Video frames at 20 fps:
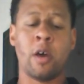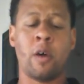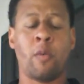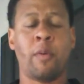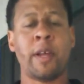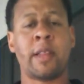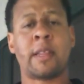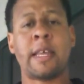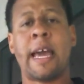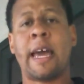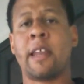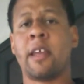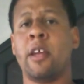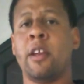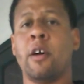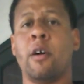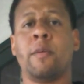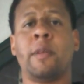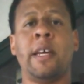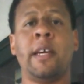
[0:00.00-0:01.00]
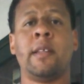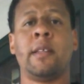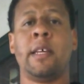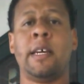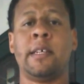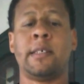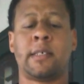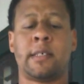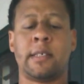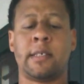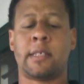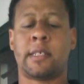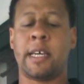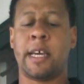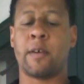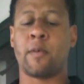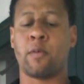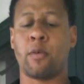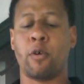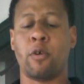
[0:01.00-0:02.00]
with that, these
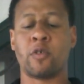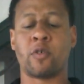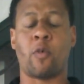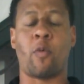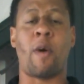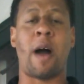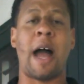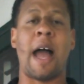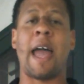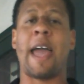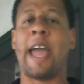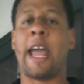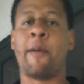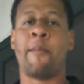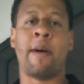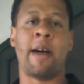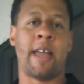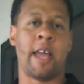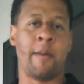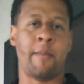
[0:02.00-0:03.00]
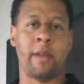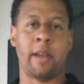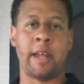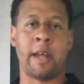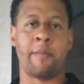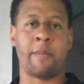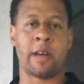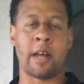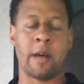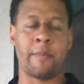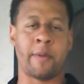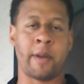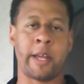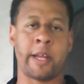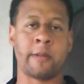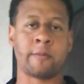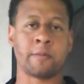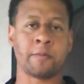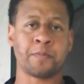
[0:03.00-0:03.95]
10 rules of why I hate my MLM company.